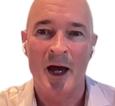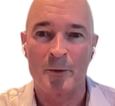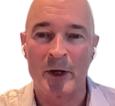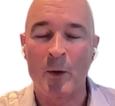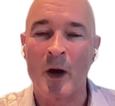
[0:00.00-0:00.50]

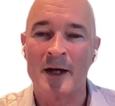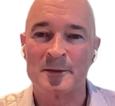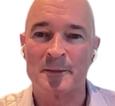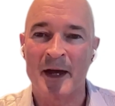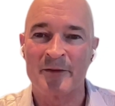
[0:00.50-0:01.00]
are required
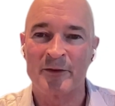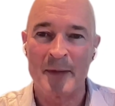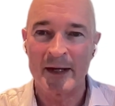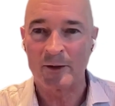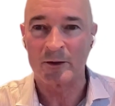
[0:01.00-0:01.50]
to pay for
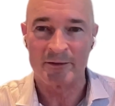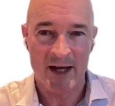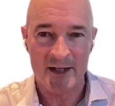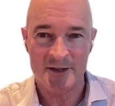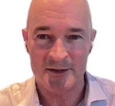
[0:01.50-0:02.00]
medical
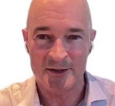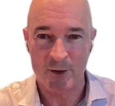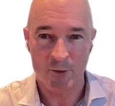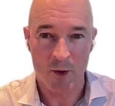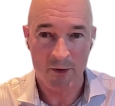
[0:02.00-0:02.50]
devices
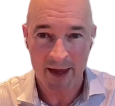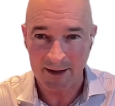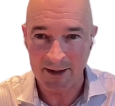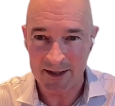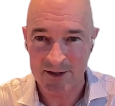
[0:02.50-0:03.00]
that are on
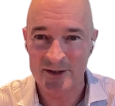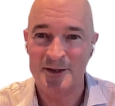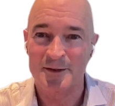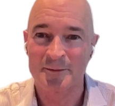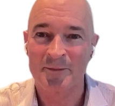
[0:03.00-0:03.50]
that
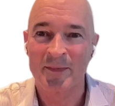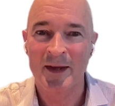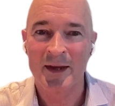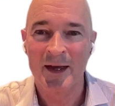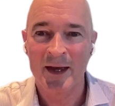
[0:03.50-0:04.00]
list.
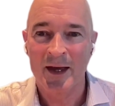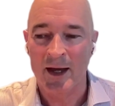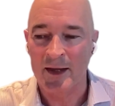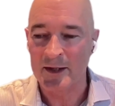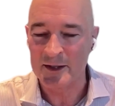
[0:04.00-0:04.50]

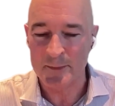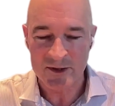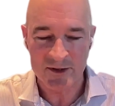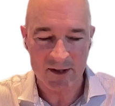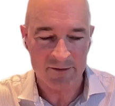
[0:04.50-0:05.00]
And there's
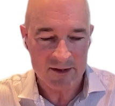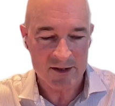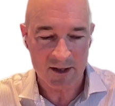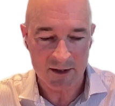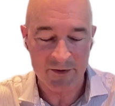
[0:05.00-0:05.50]
been
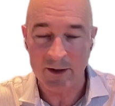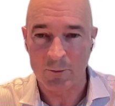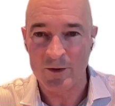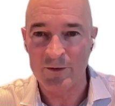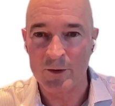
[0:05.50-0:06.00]

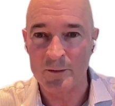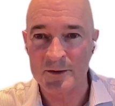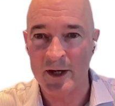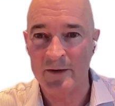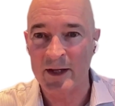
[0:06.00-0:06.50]
significant
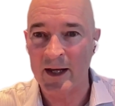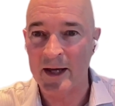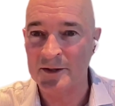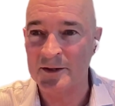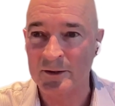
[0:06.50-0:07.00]
reforms over the
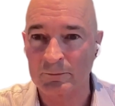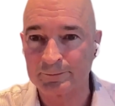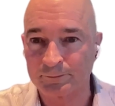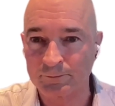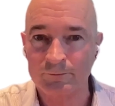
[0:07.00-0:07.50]
last
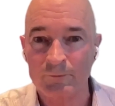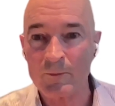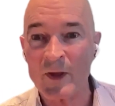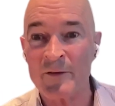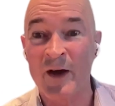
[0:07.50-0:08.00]

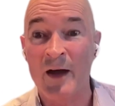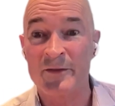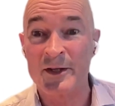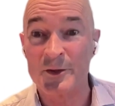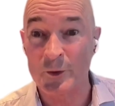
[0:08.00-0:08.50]
5
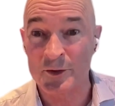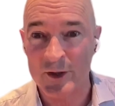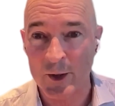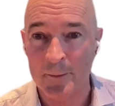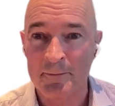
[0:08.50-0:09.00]
years or
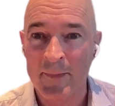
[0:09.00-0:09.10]
so,